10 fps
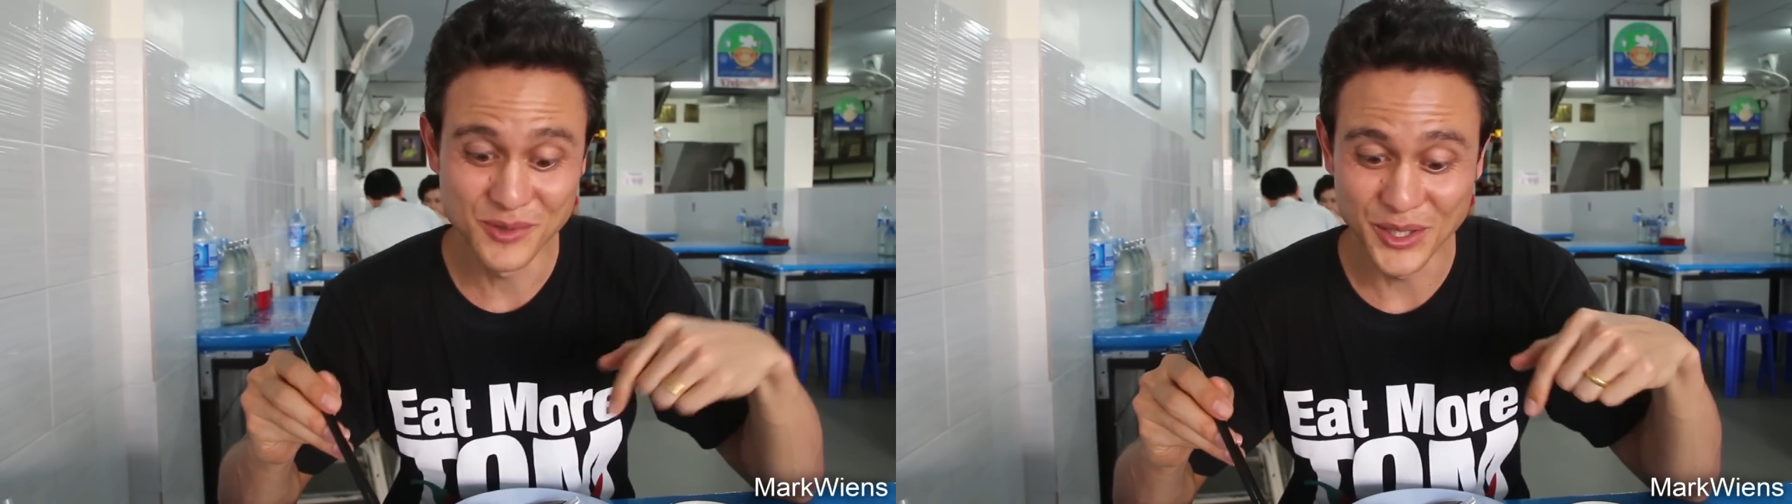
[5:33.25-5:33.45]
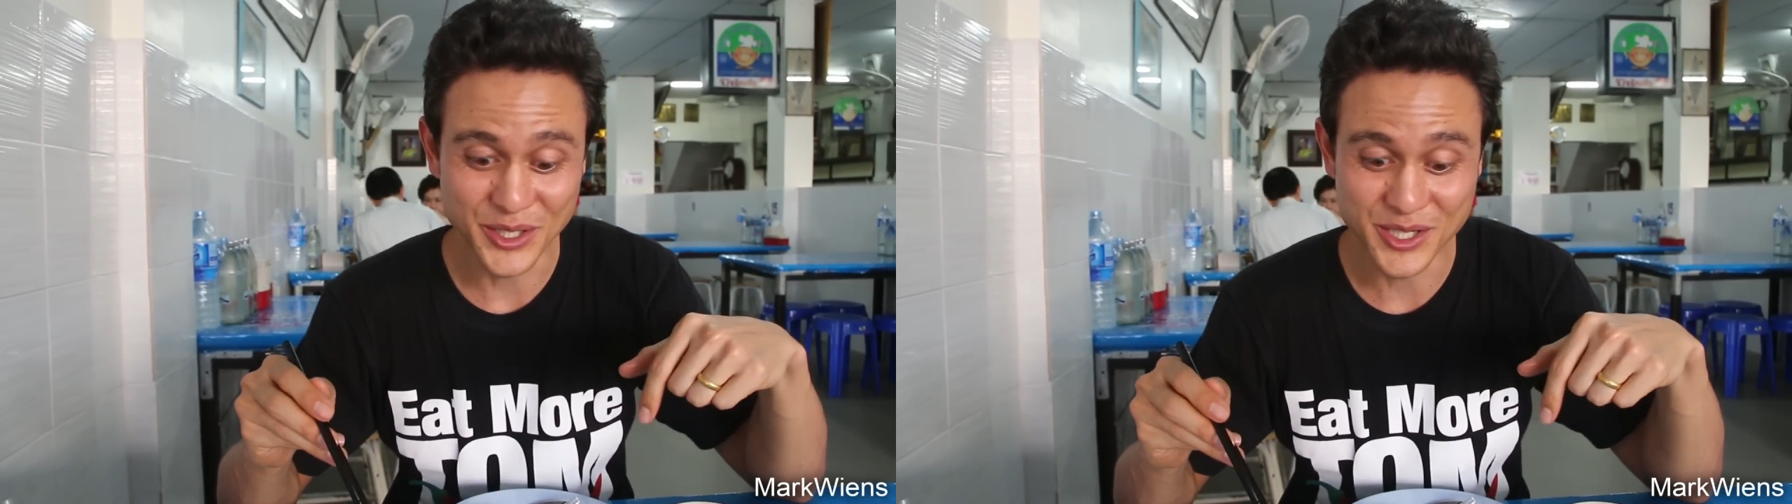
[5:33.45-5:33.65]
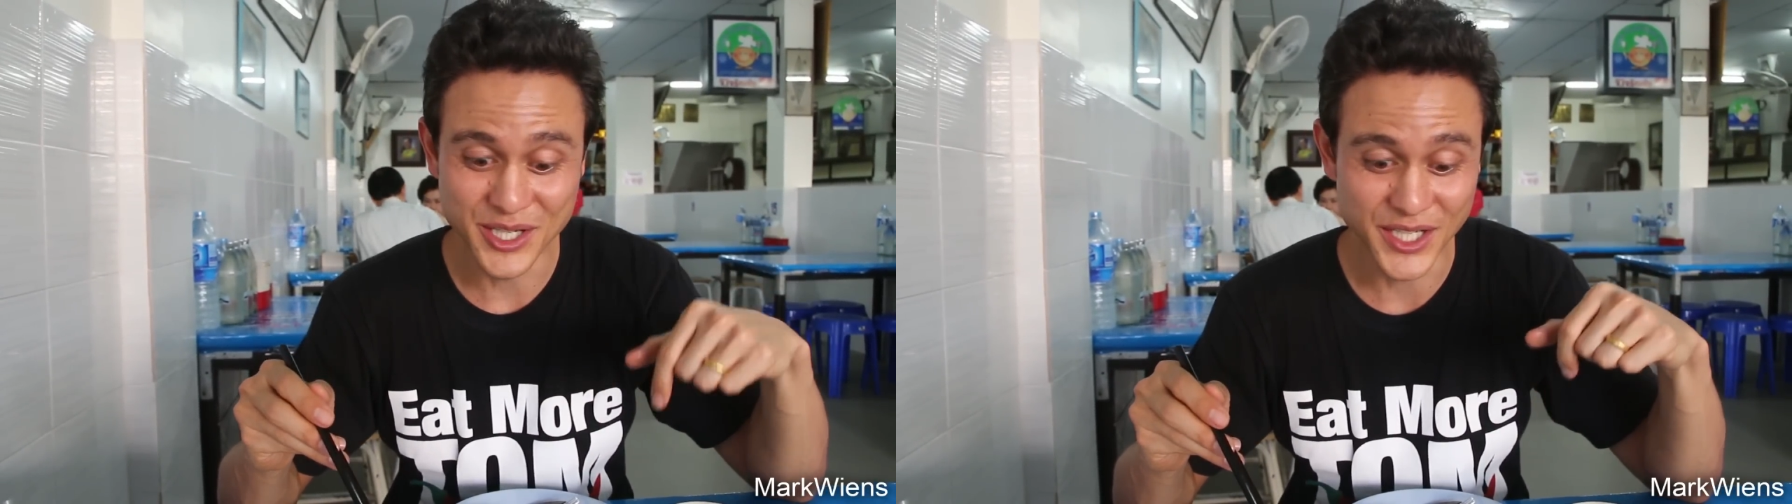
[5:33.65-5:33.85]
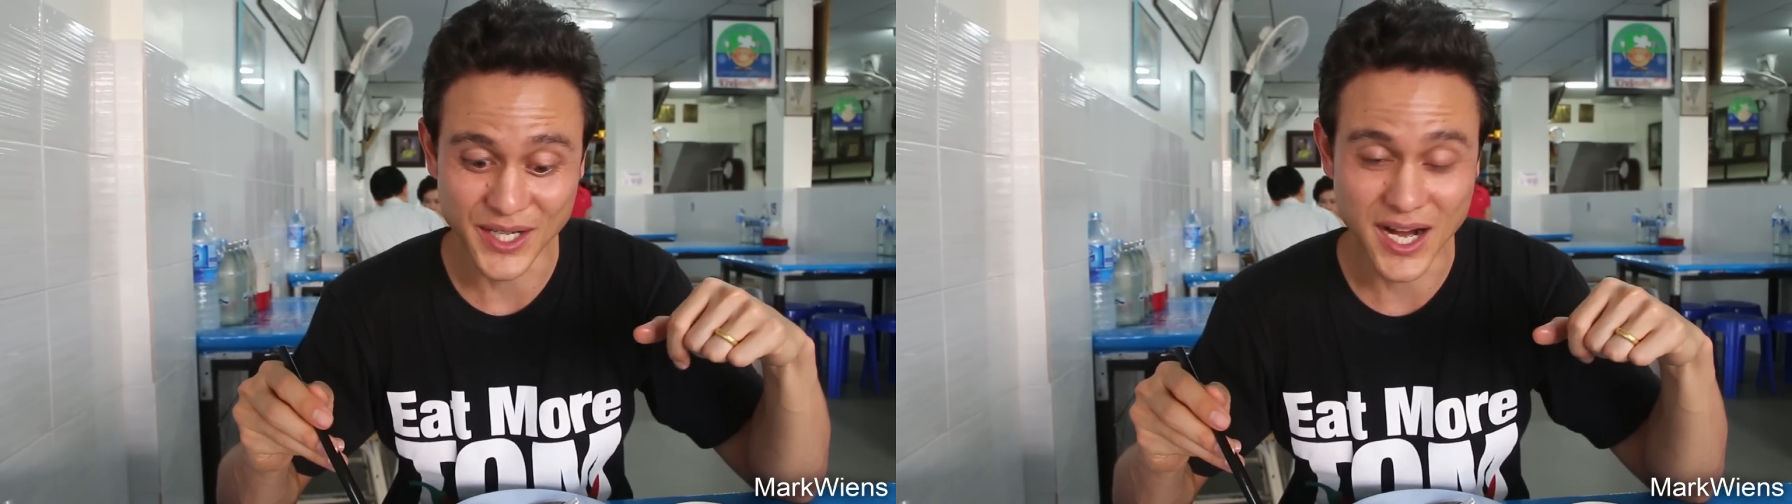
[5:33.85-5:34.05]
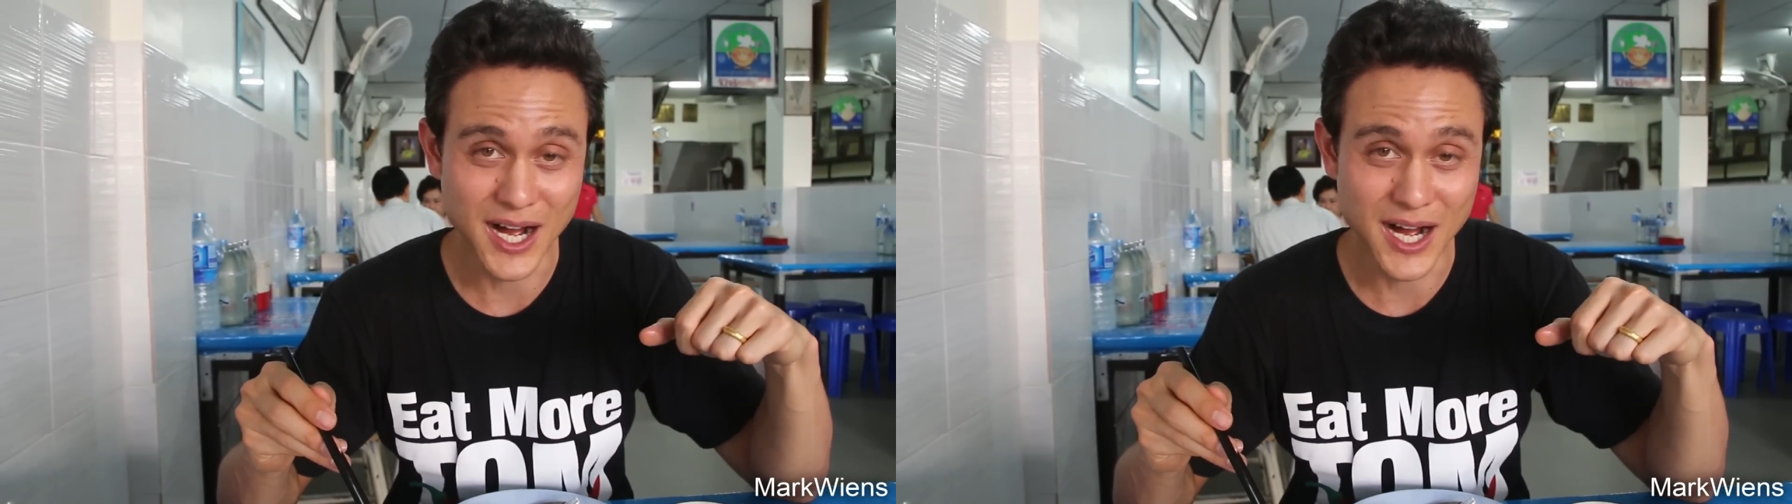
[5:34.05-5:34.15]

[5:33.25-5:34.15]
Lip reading: really good